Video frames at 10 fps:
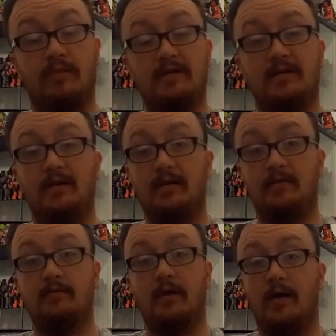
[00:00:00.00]

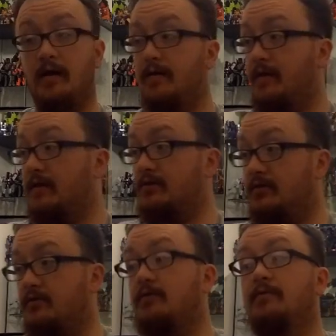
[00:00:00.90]
basically, thanks
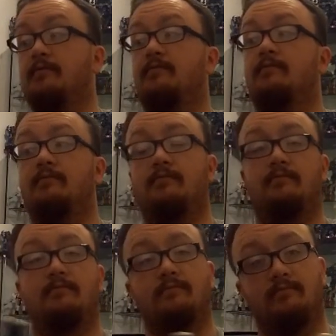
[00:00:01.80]
to
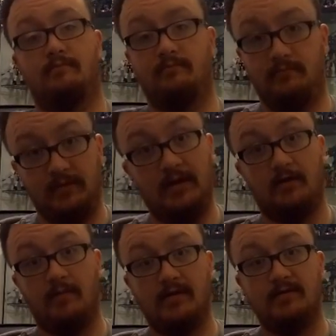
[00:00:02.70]

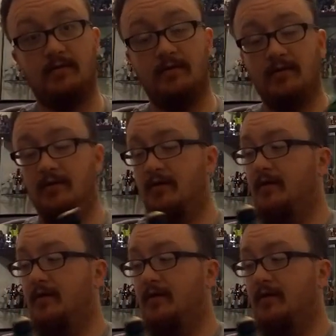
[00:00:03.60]
Jägermeister,